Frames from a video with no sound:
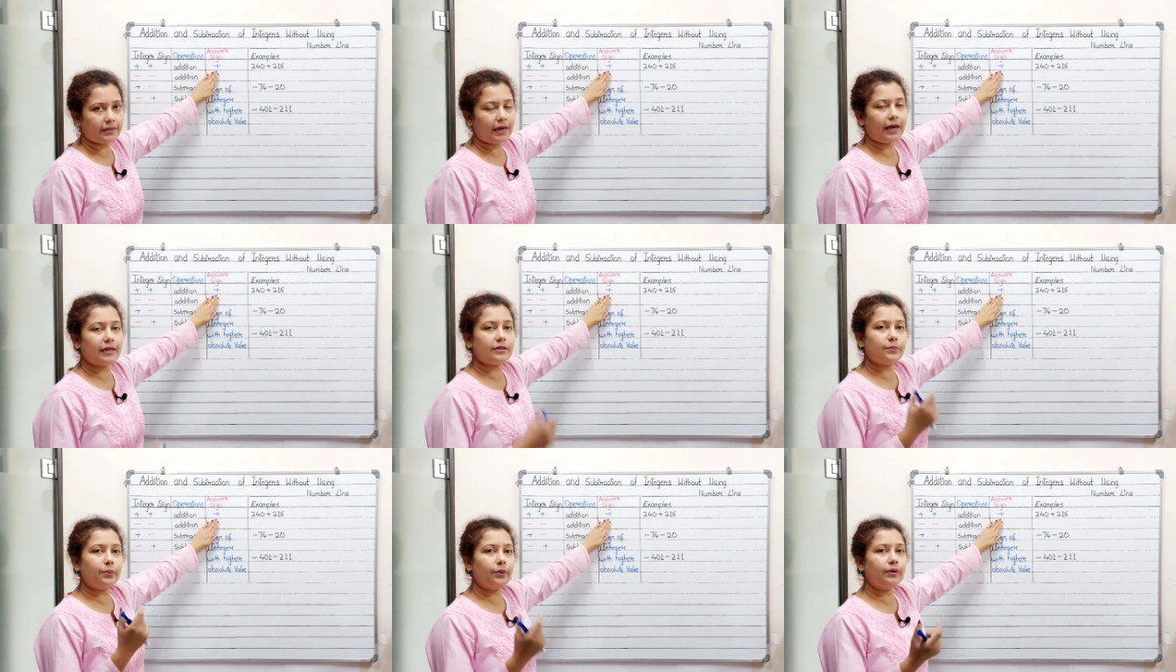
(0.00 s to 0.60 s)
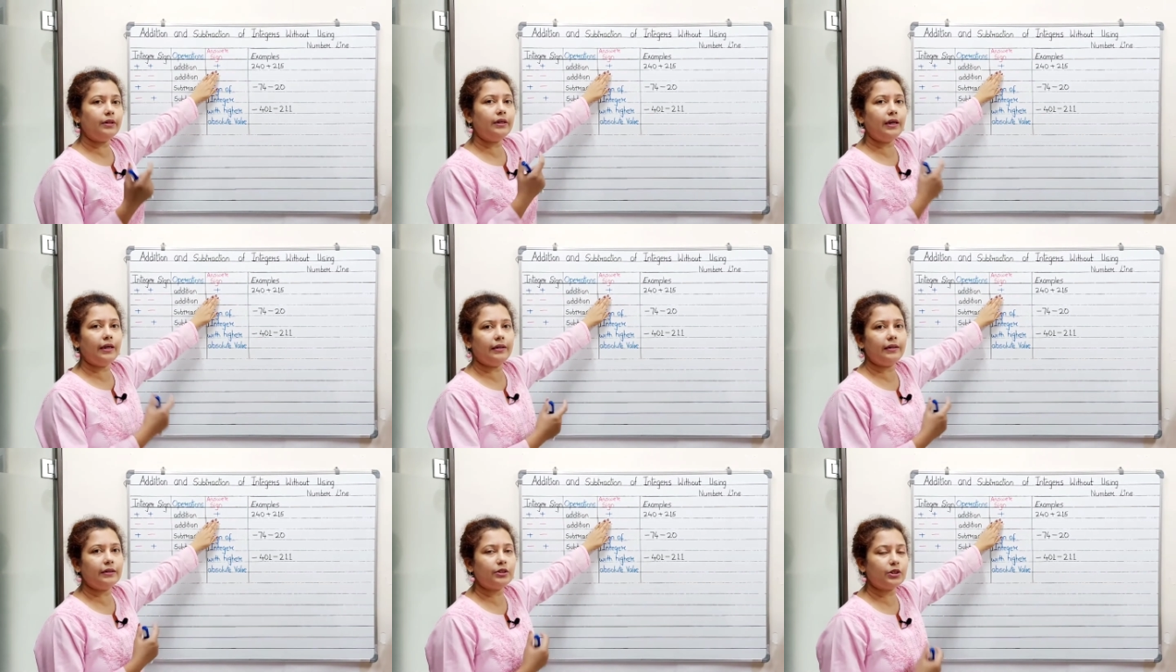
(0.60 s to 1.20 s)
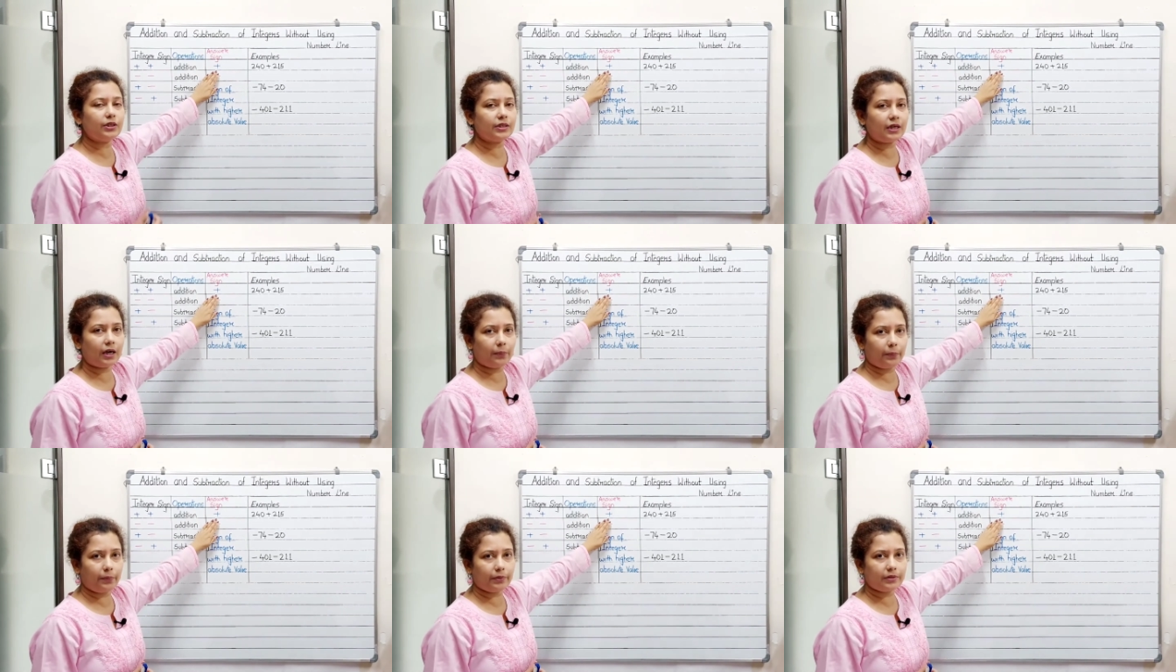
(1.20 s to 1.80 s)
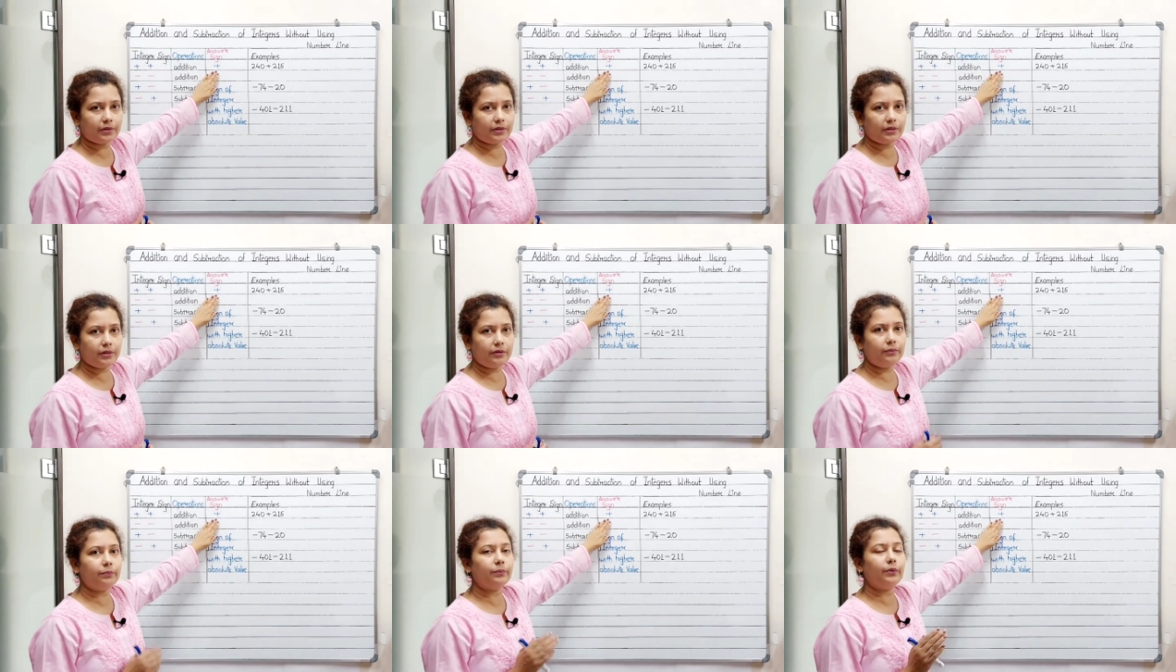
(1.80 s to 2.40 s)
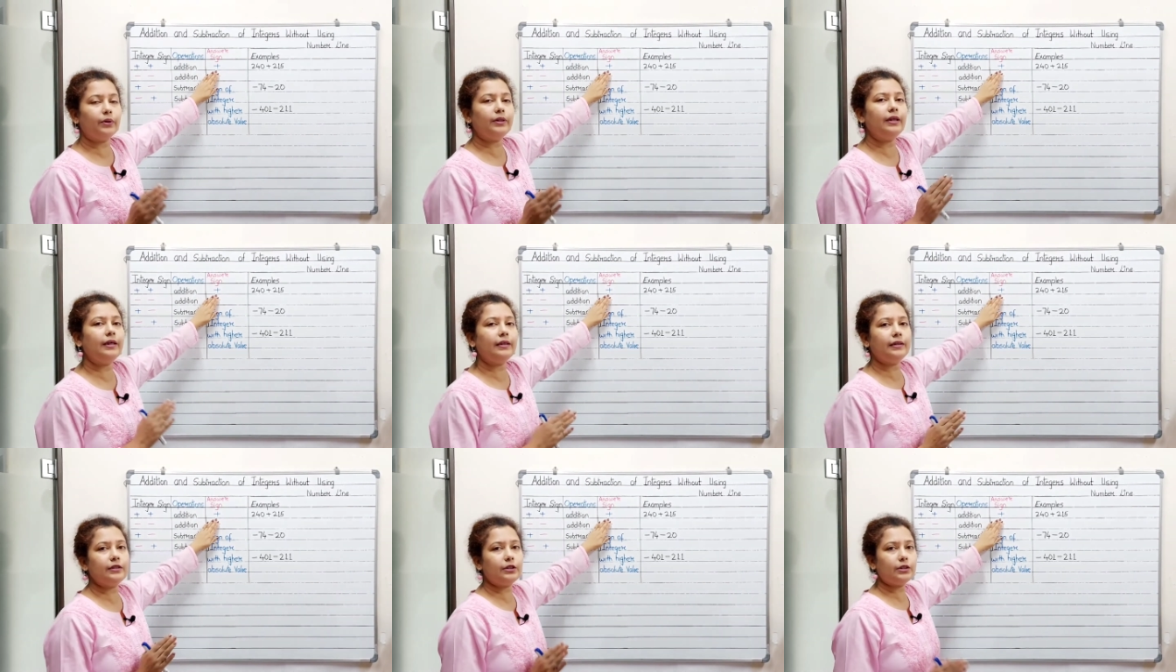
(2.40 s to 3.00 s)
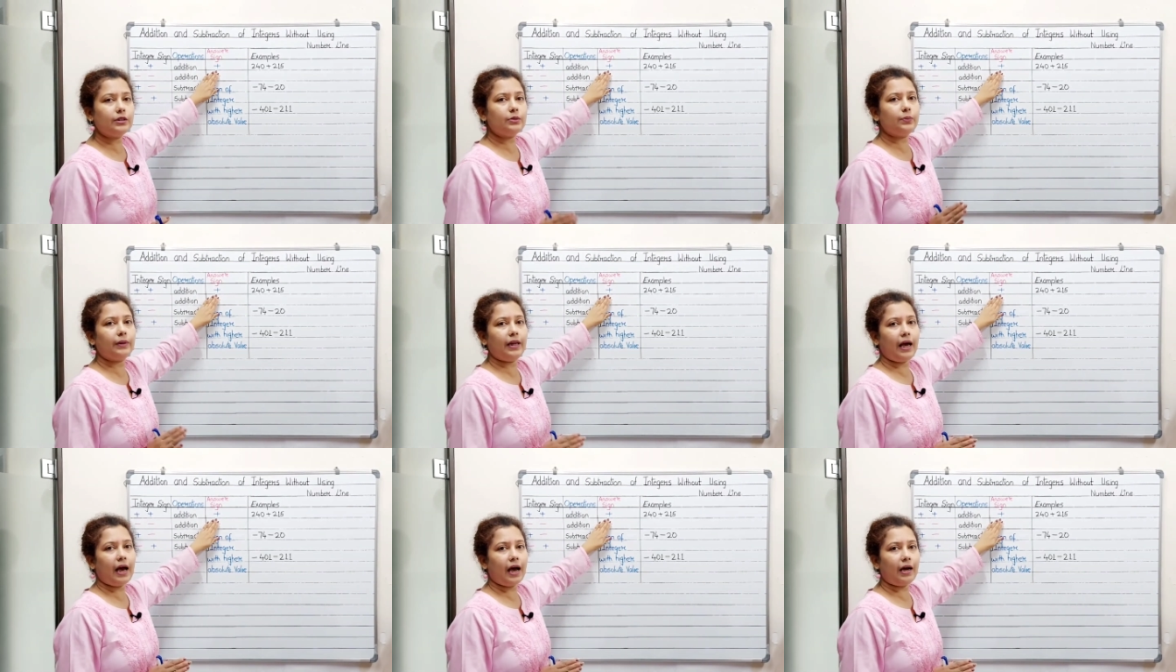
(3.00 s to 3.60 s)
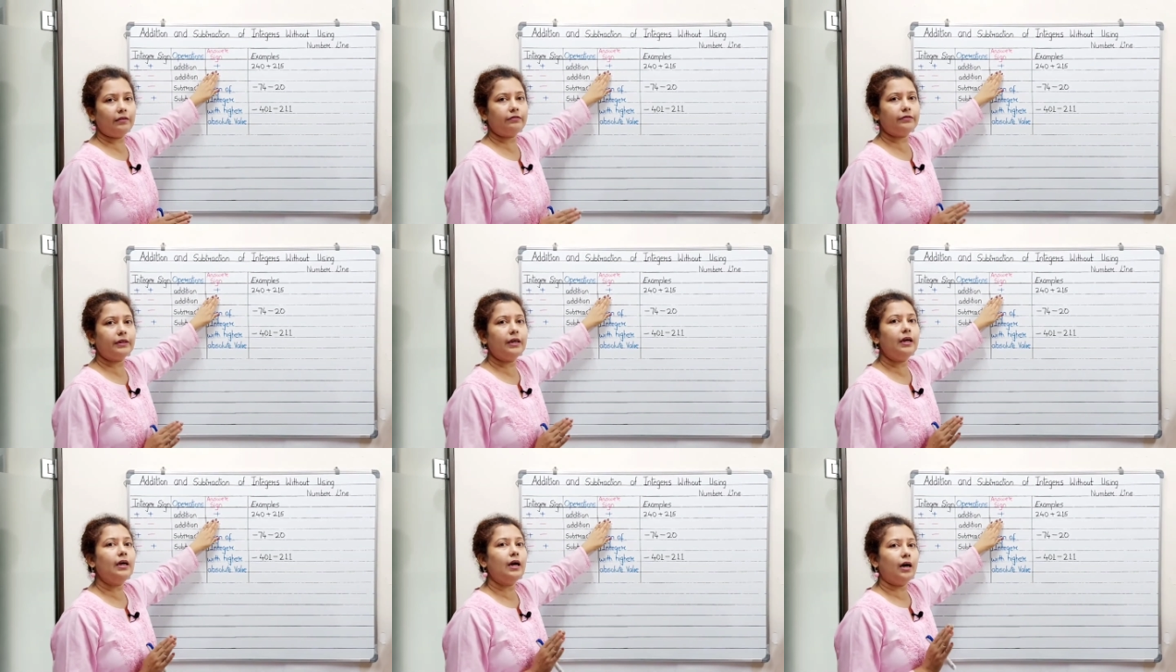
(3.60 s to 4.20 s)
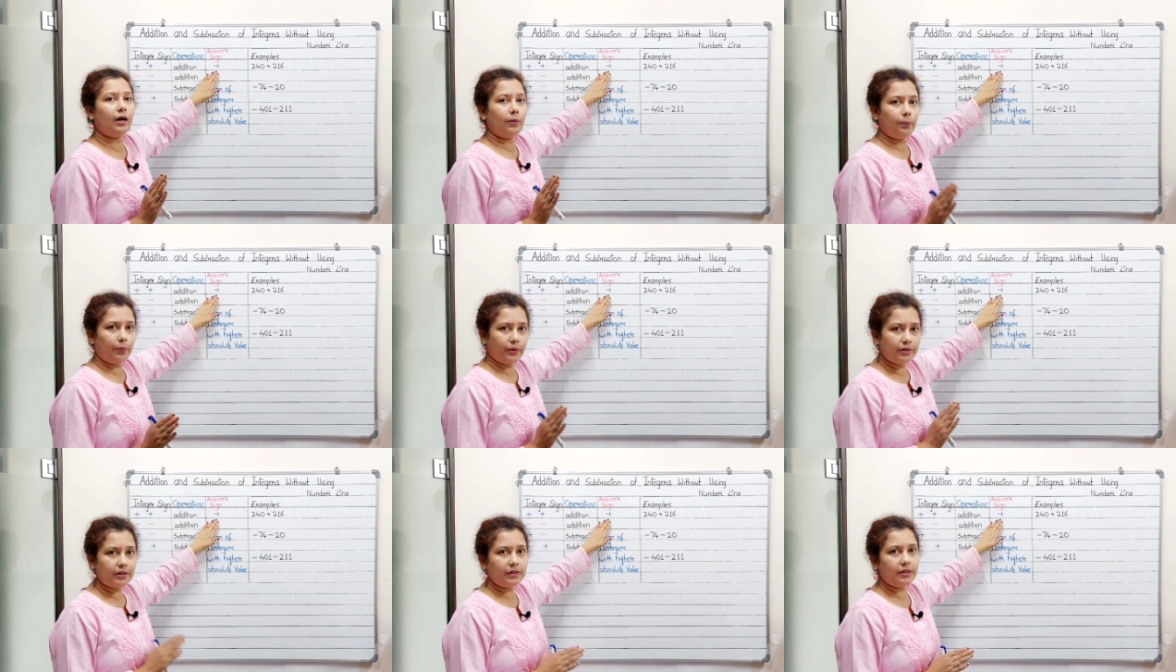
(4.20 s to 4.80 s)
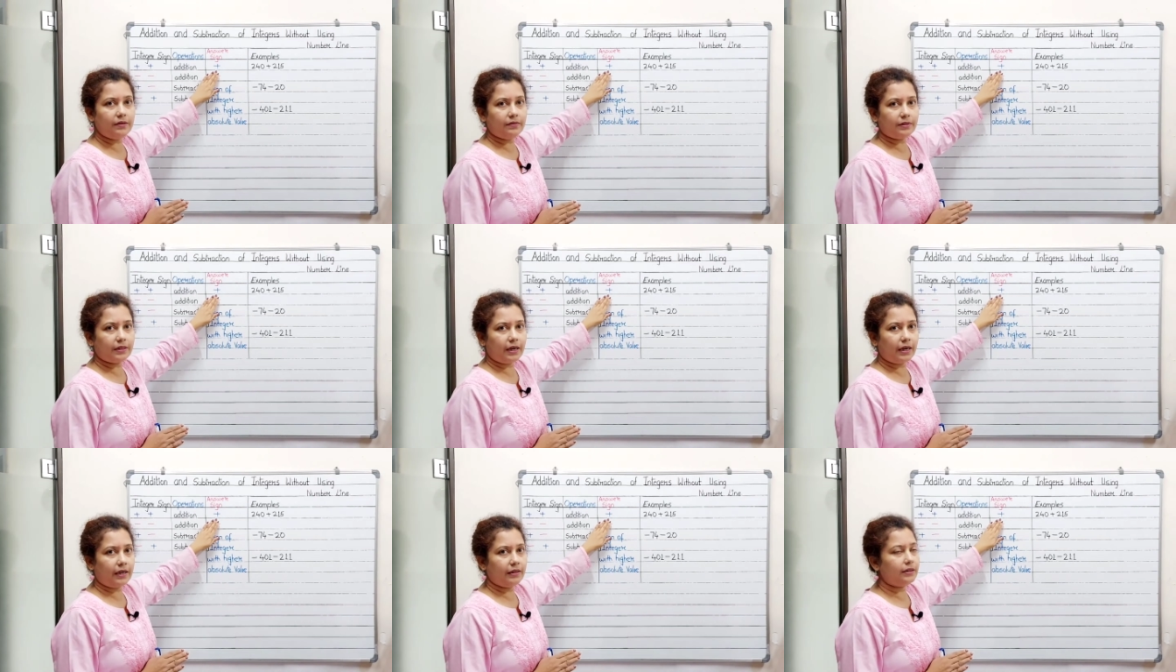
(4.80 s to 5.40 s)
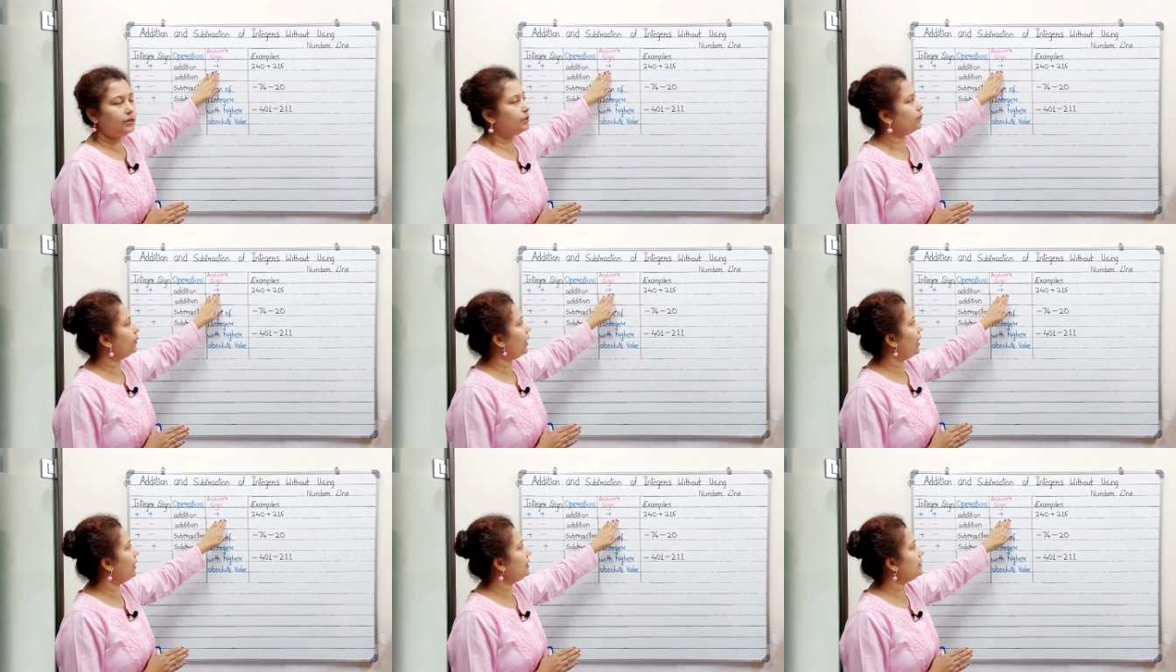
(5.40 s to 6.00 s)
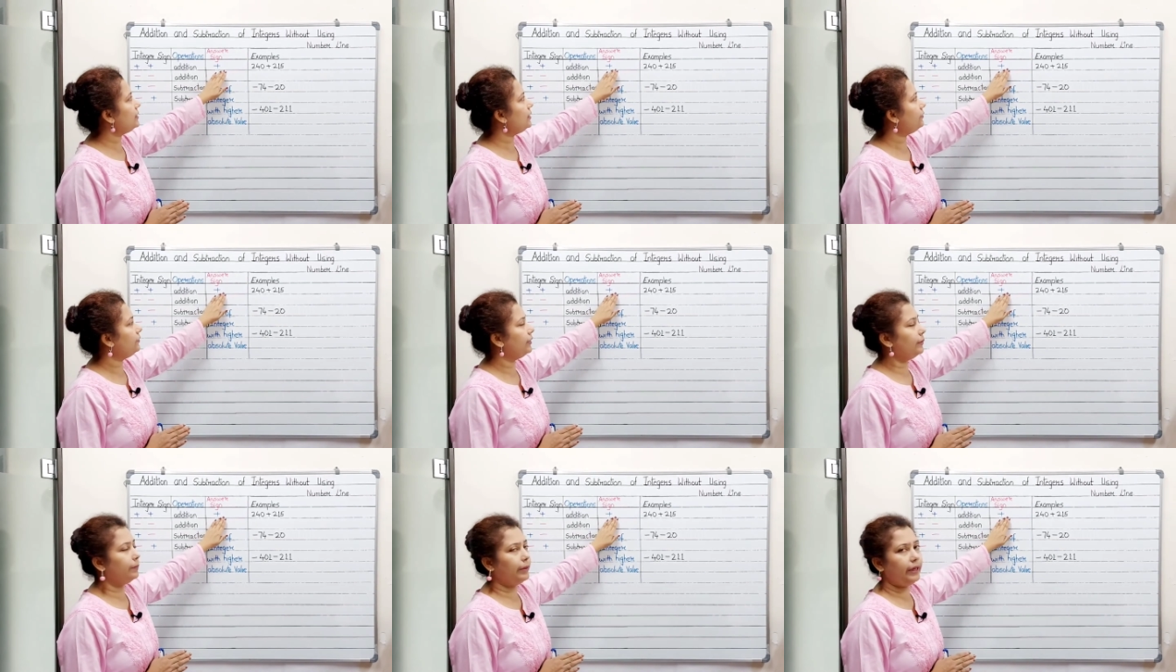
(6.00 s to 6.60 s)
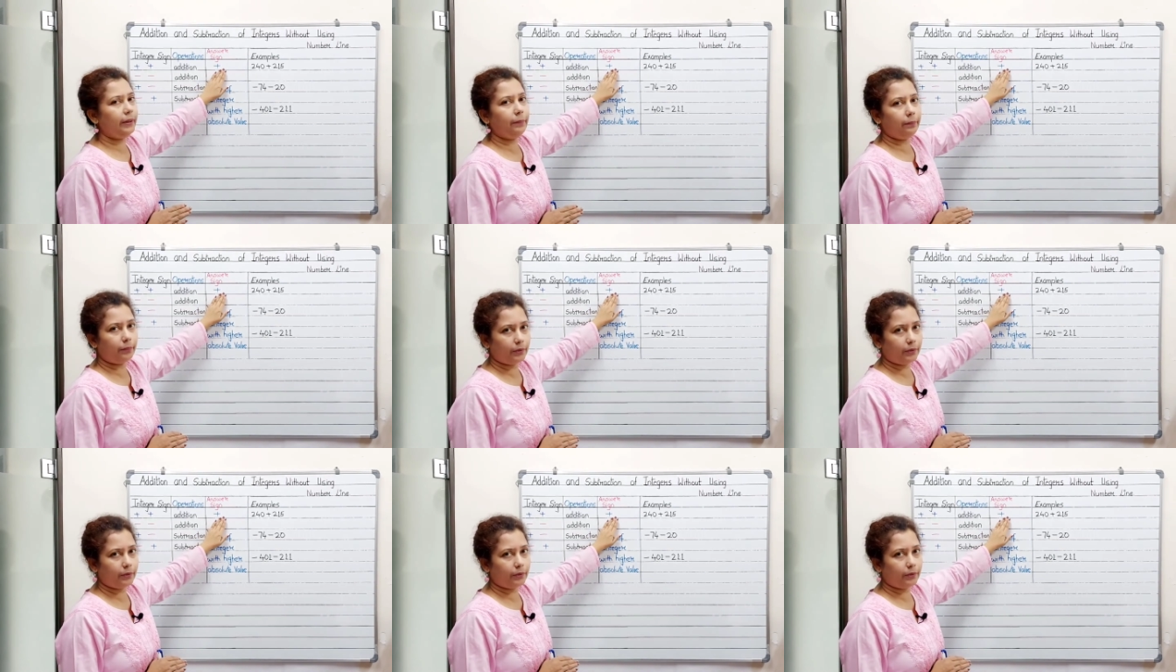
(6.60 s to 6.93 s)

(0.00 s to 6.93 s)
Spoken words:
As both the integers are positive, both the integers will have a positive sign, so answer will be